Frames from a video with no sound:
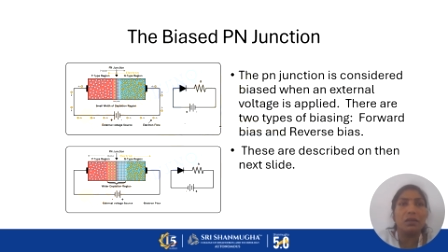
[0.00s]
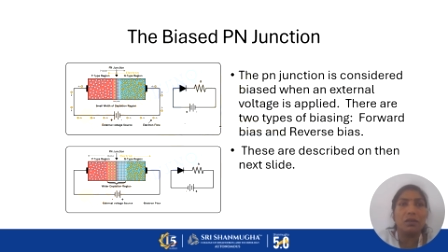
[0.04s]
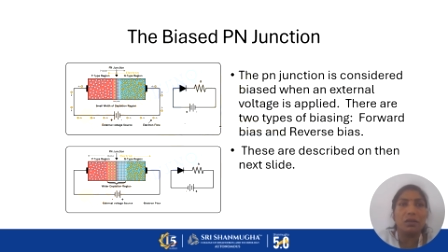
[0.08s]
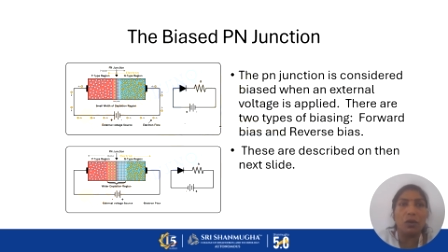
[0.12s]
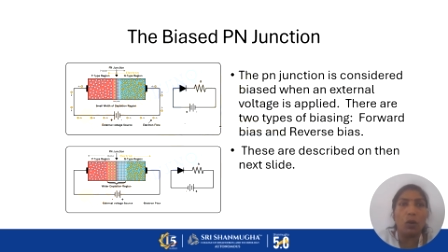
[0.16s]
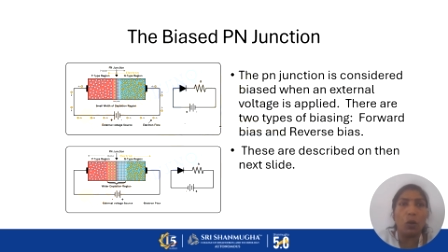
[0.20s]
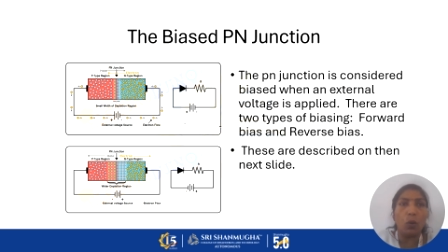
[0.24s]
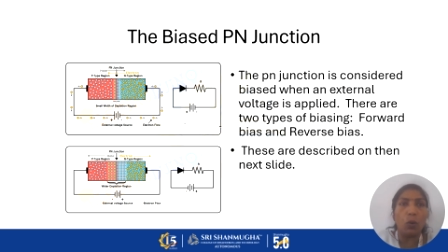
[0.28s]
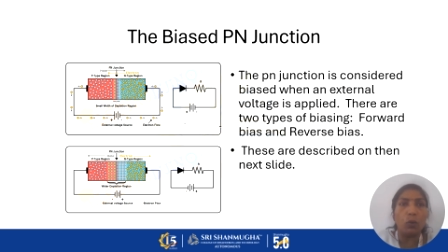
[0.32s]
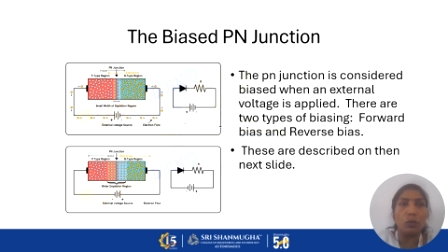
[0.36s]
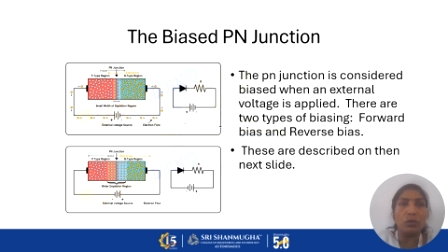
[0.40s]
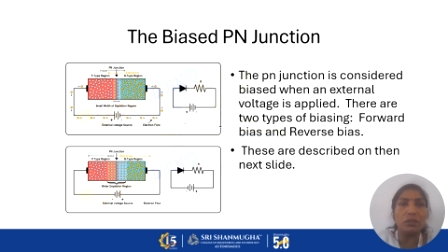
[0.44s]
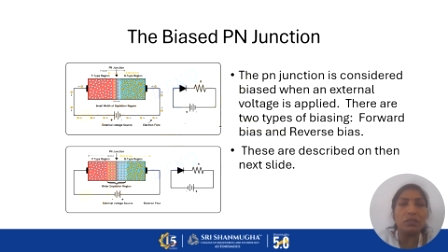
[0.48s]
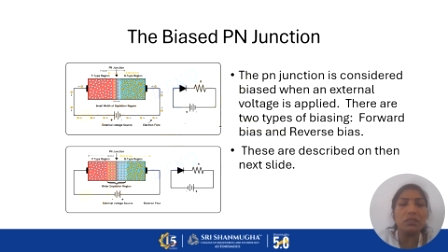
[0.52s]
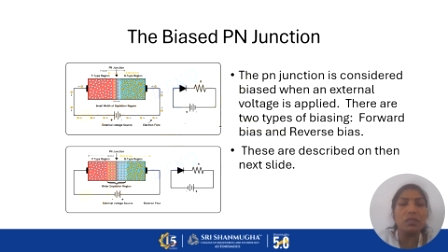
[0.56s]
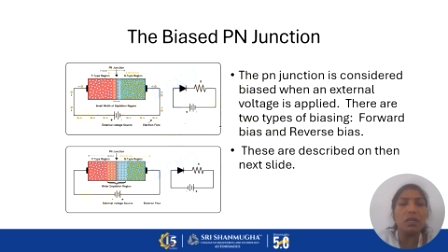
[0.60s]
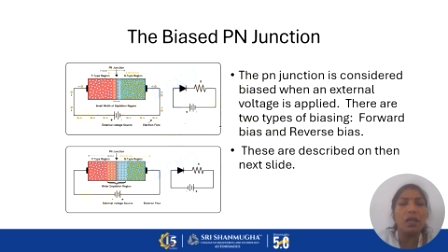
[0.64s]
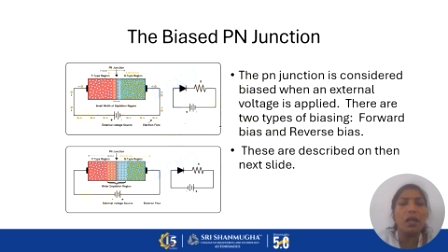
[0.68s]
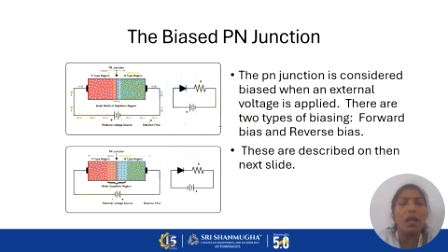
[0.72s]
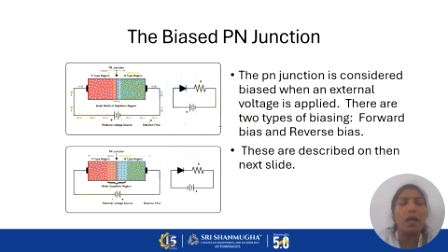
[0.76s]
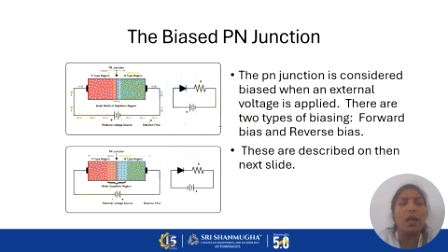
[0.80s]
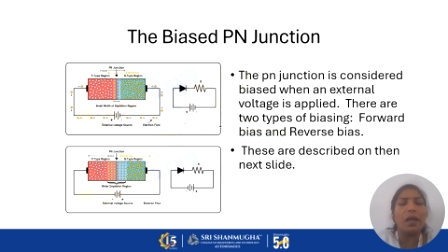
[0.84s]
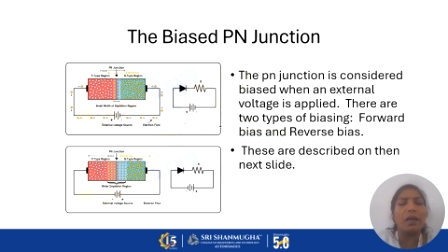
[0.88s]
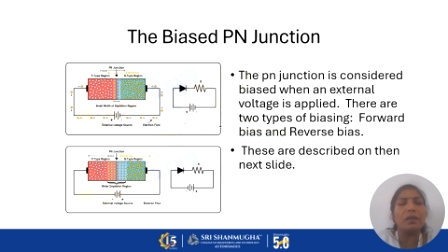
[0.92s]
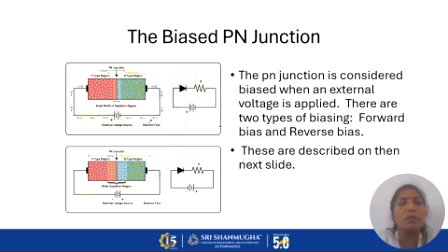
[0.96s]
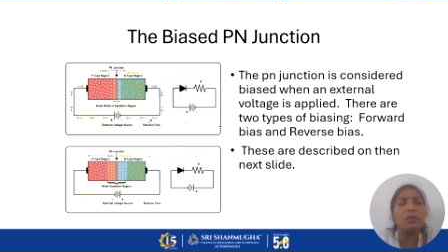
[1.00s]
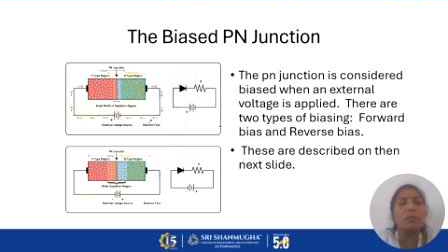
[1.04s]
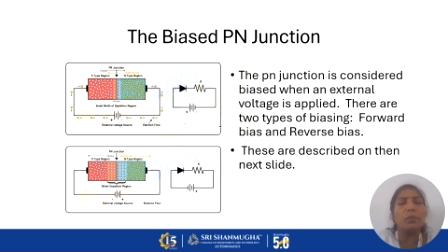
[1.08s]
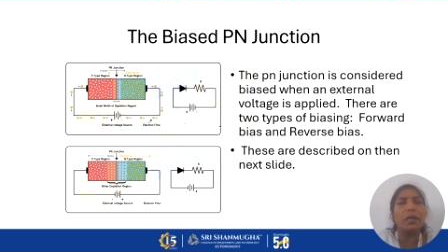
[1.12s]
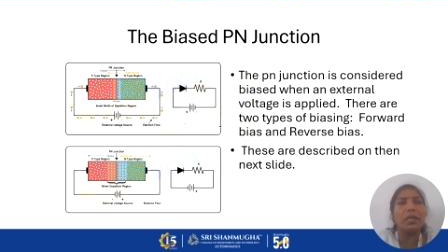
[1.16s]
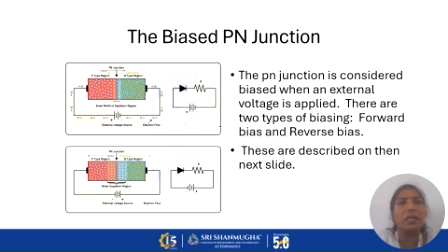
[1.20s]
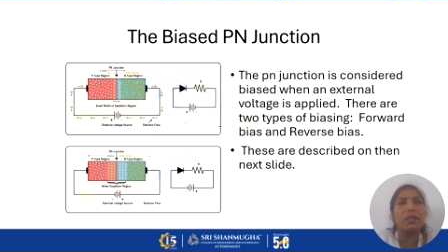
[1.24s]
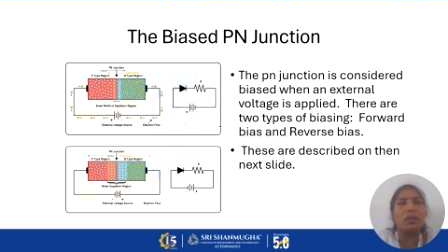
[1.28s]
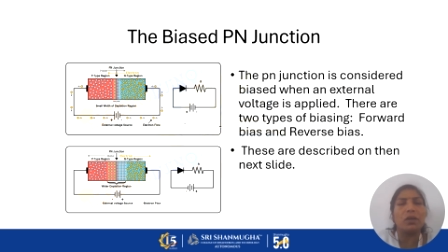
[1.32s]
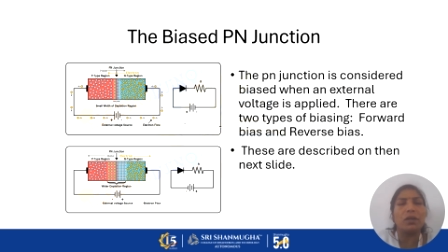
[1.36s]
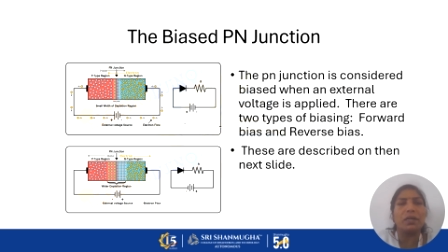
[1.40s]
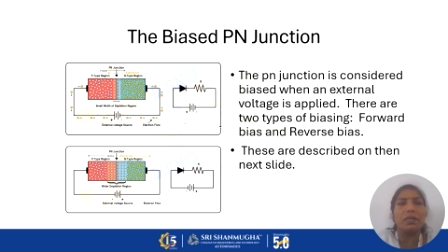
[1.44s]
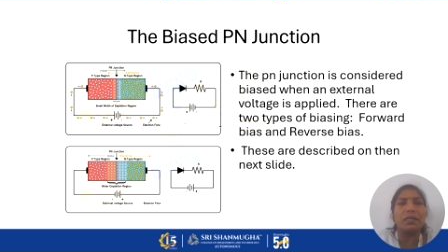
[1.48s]
holes and
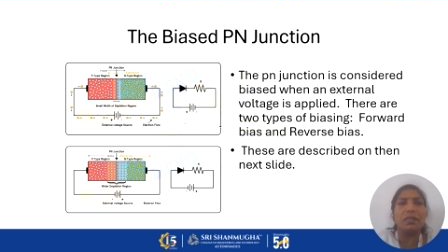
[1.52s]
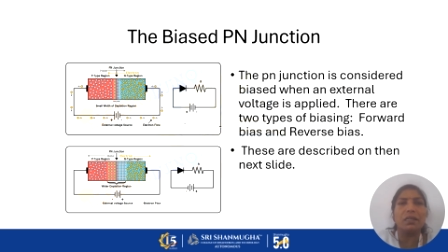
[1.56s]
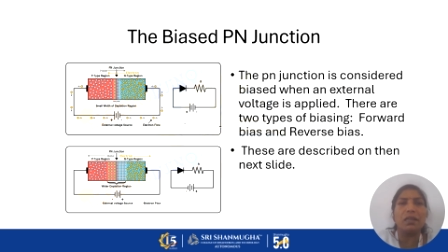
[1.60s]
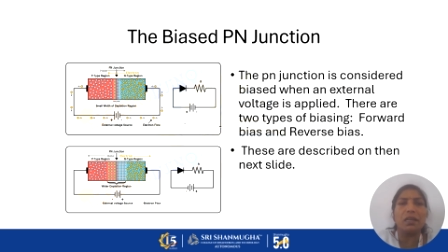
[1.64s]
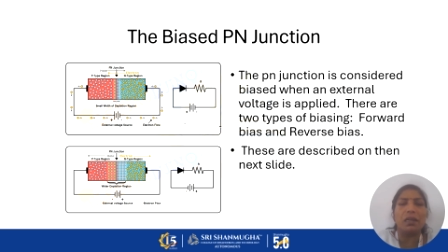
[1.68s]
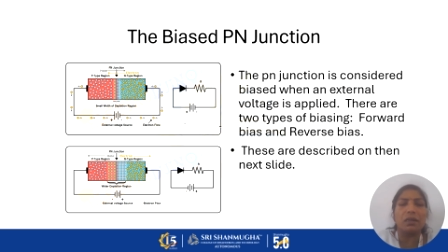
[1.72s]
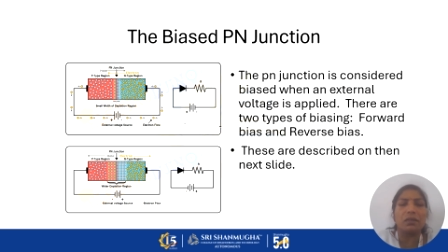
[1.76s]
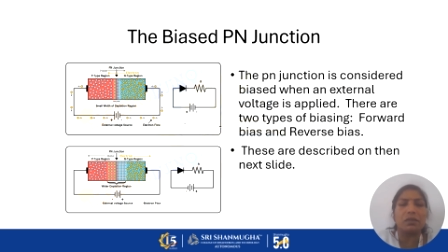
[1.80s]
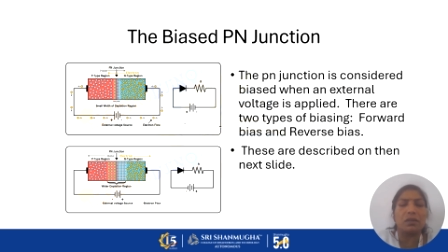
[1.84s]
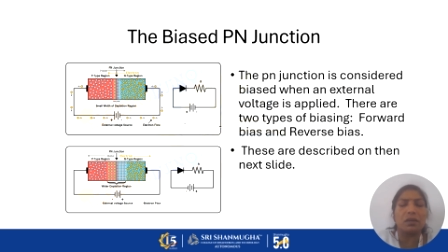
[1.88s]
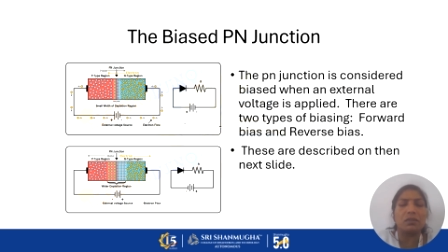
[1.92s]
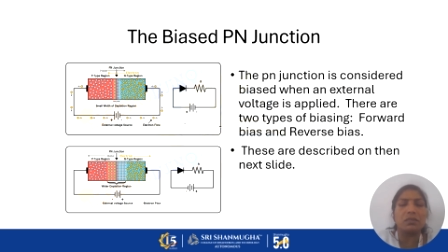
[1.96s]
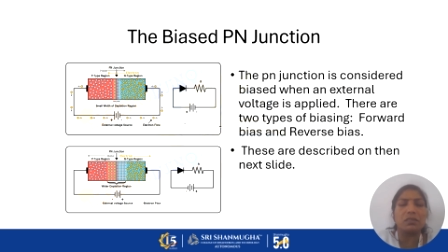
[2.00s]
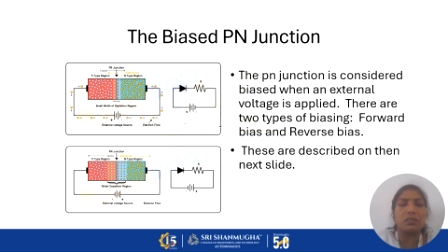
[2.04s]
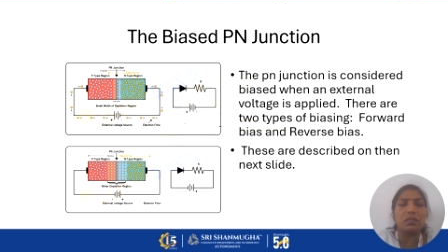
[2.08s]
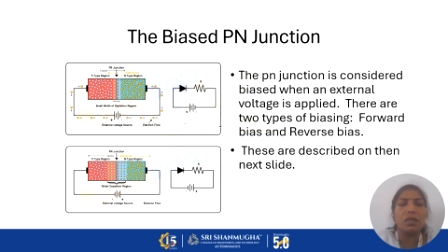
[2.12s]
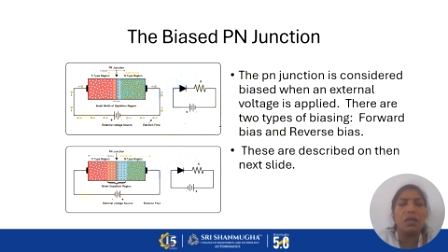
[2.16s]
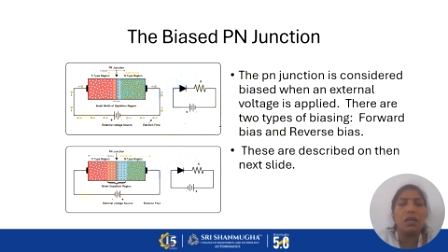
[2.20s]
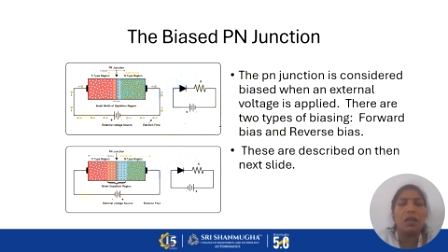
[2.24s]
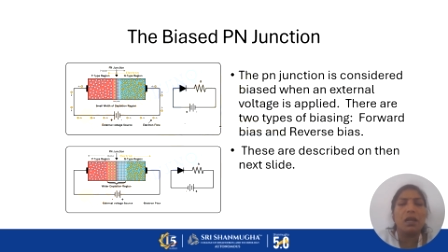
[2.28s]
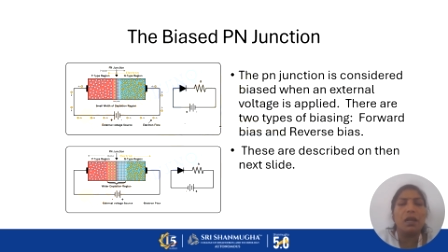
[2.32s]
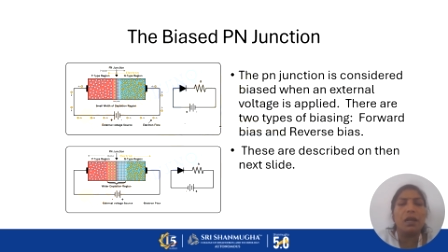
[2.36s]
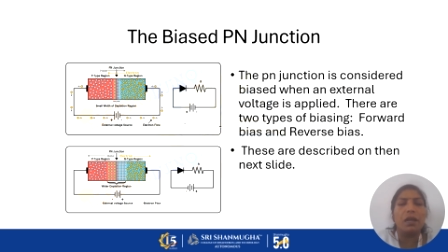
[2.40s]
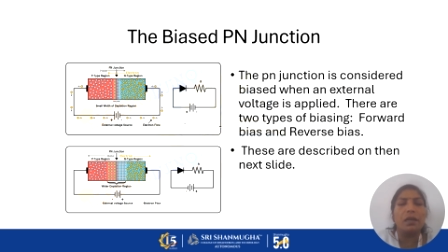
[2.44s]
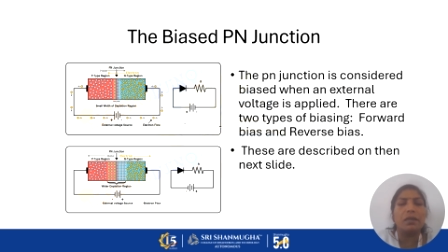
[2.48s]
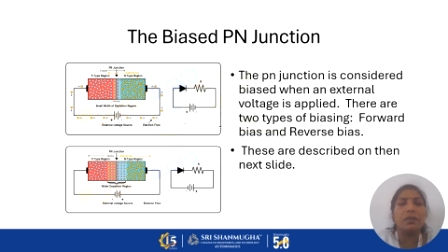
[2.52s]
minority electrons, and